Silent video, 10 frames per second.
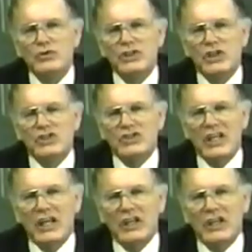is
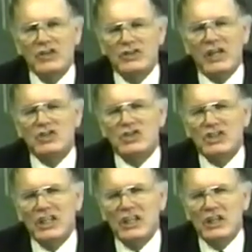saying is that
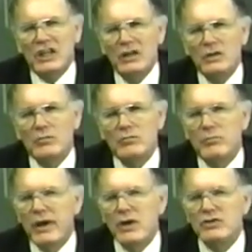seed
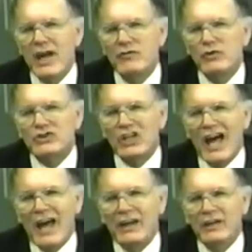bears after its kind.
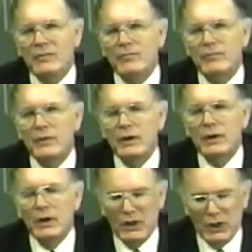
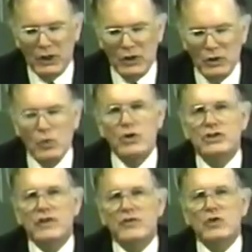In other words,
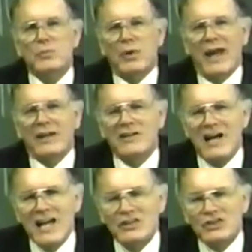if you plant
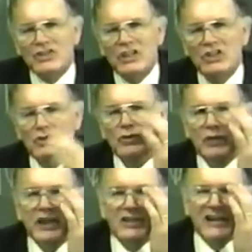cotton seed, you'll
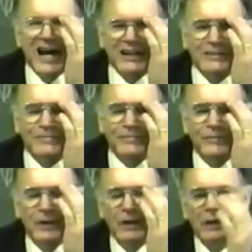get cotton.
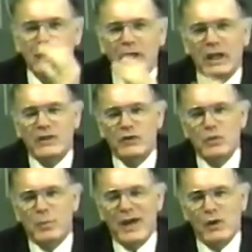If you
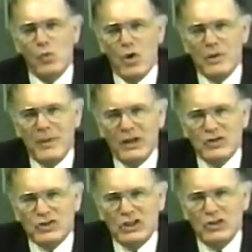plant a watermelon
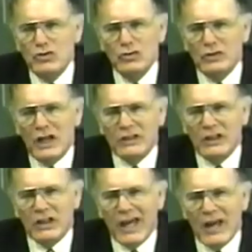seed, you'll not
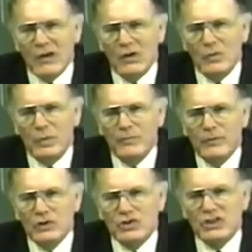get cantaloupe.
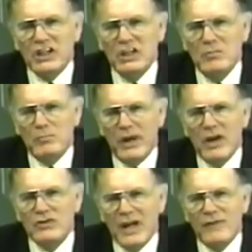Seed
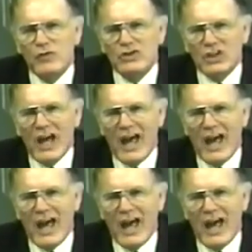bears after its kind.